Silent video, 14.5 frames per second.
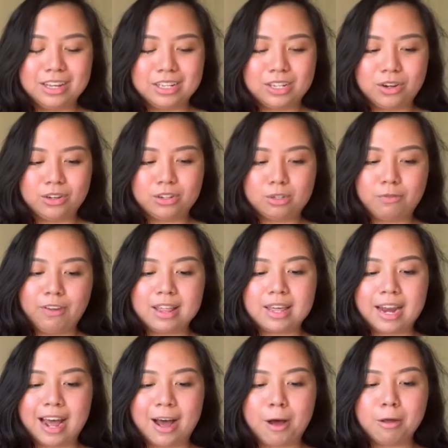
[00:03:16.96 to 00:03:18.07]
So just fill
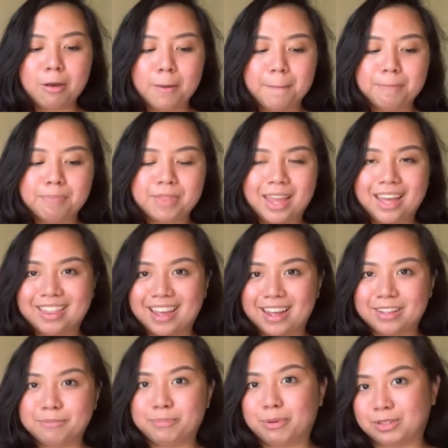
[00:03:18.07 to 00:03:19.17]
that out and
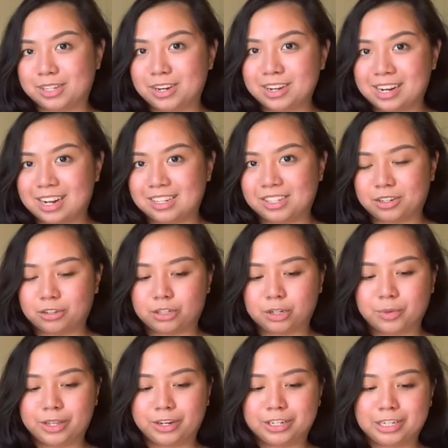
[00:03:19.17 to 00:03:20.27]
then post it on Class Dojo
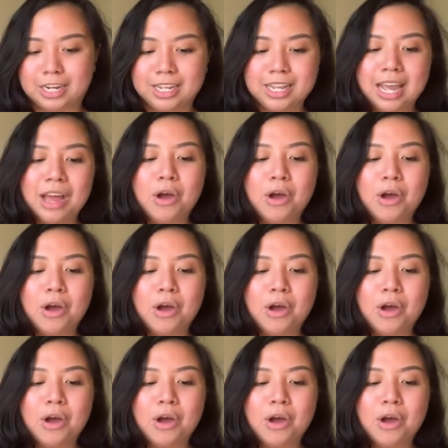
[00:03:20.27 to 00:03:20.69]
when you're done.